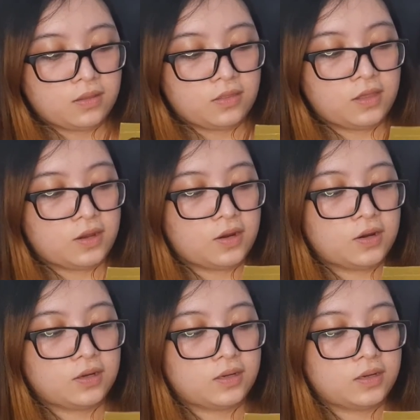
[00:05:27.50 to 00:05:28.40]

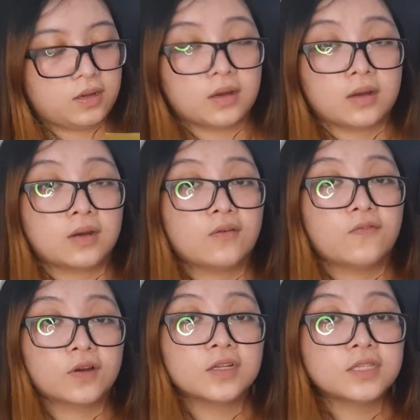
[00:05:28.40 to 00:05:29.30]
their
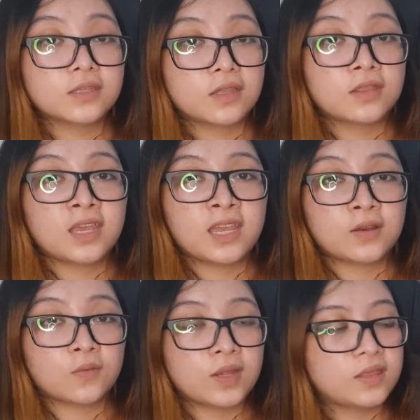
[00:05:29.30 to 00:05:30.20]
verse and then they
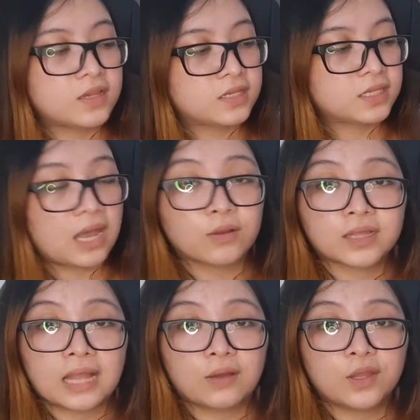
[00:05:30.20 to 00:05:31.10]
can read this
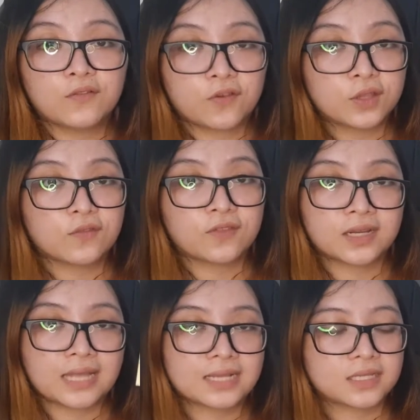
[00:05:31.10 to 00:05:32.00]
out loud in front of the
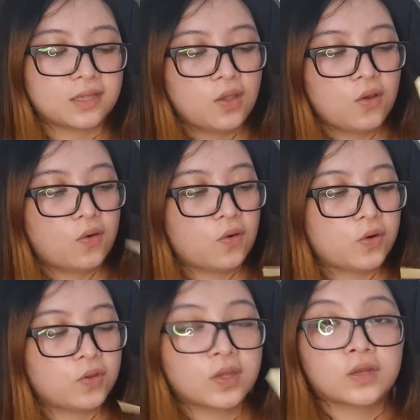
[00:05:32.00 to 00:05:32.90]
class. Or
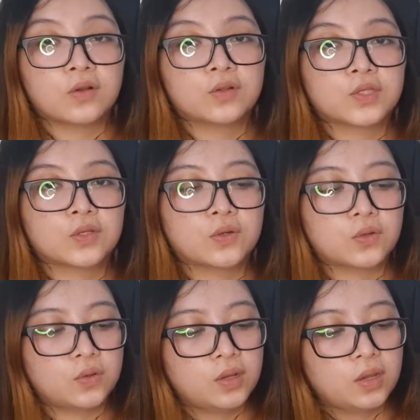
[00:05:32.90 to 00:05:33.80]
you can
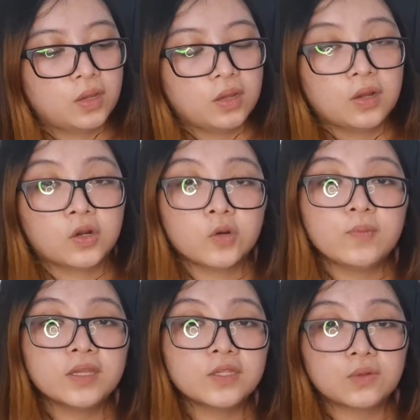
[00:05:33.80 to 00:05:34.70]
also
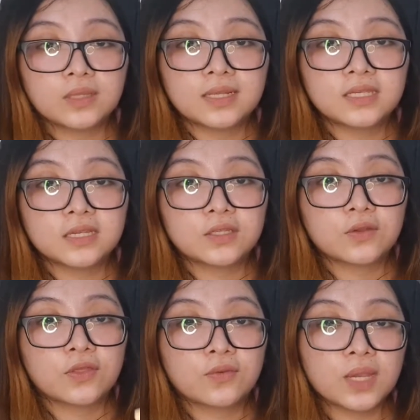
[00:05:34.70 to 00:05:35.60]
group the students
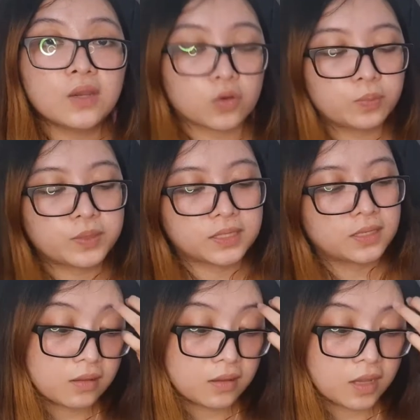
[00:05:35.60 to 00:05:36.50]
into 3 groups,
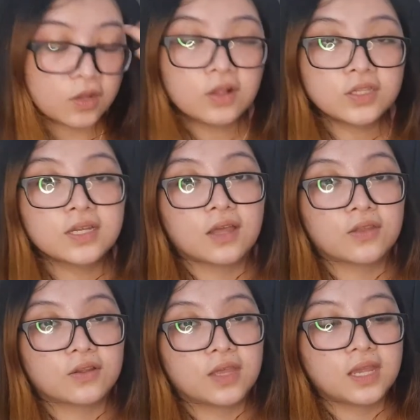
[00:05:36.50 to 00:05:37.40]
and all
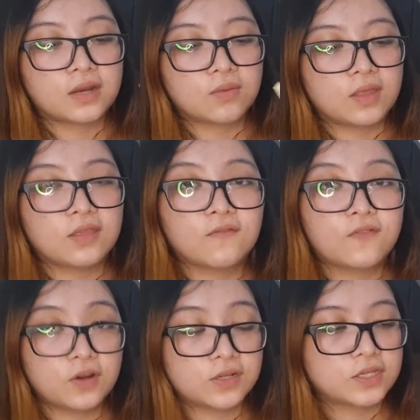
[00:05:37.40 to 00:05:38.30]
together they can read the
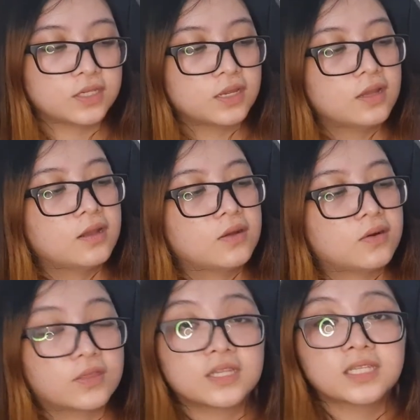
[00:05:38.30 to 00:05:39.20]
verse
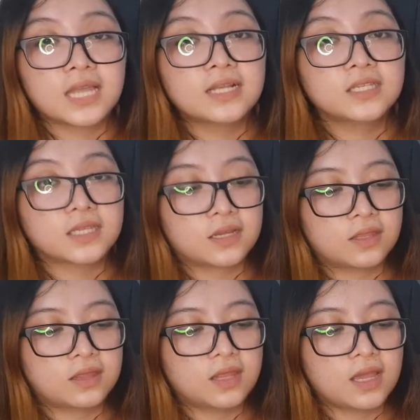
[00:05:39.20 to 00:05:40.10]
or the stanza
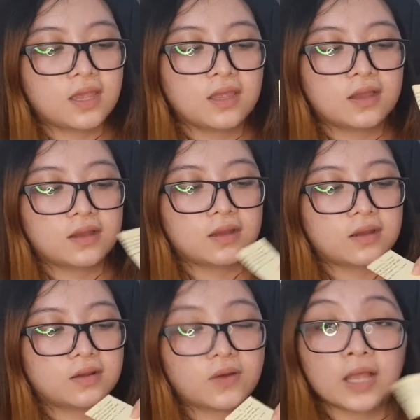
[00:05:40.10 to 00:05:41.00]
that they
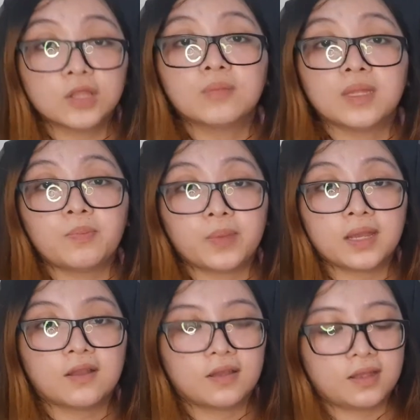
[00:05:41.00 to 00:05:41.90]
randomly pick